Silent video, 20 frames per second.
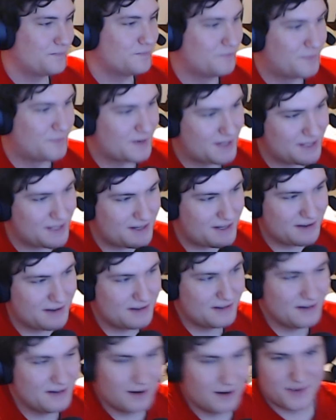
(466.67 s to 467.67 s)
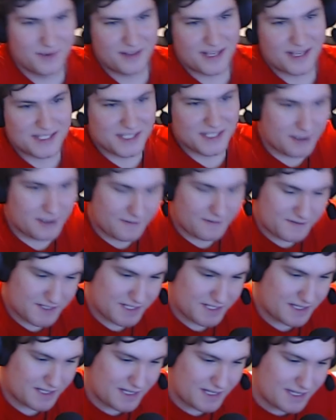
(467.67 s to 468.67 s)
but I mean that's enough
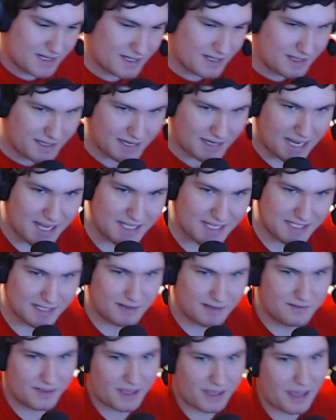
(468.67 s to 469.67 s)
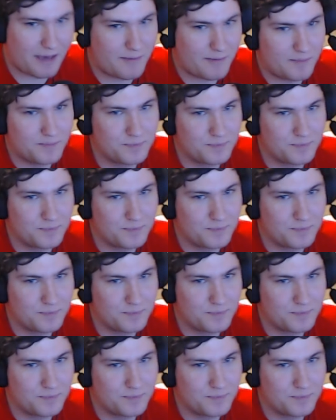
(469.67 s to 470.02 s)
to get an idea of the game.